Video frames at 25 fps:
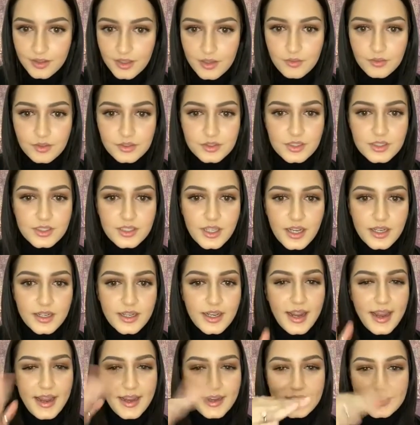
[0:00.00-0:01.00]
They will just kind
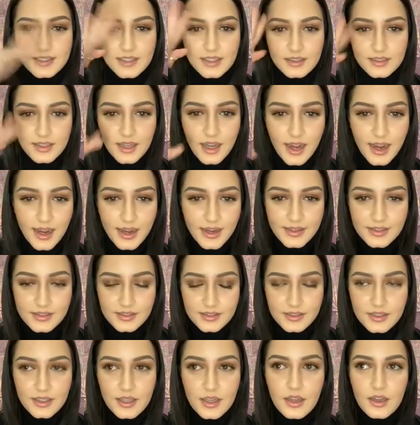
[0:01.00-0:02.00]
of accent the
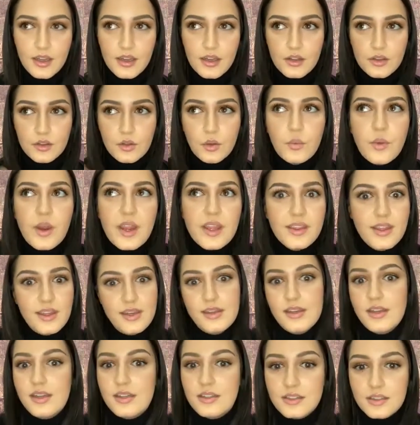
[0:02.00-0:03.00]
eyes the way they
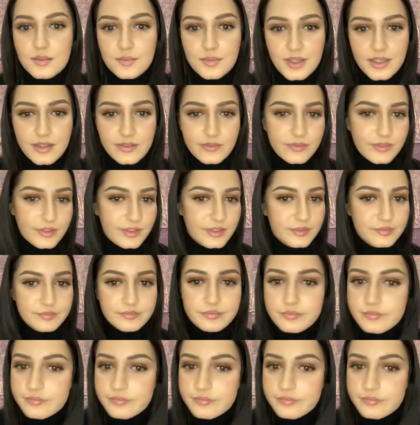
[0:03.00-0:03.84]
need to be for